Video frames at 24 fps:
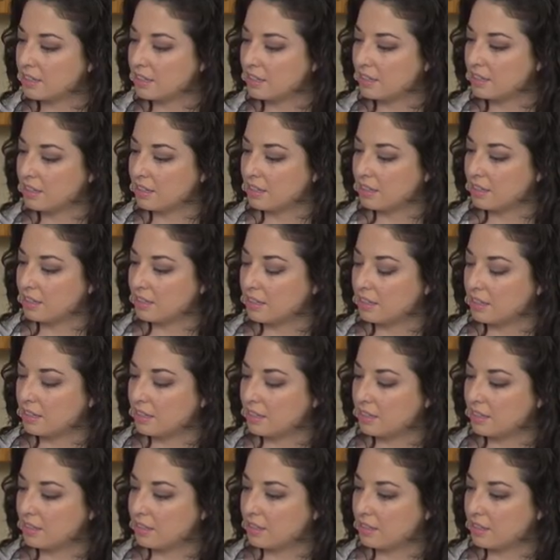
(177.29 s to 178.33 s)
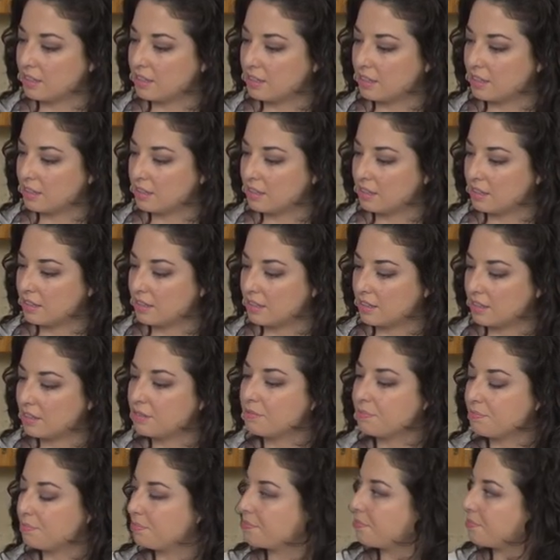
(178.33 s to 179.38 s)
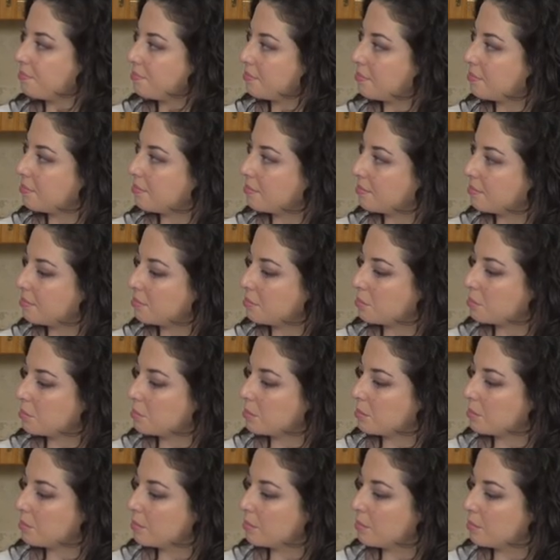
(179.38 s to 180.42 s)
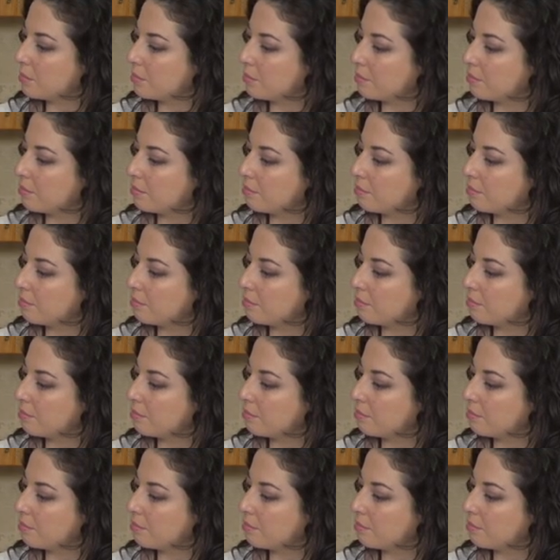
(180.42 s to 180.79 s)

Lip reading: The person shown says nothing.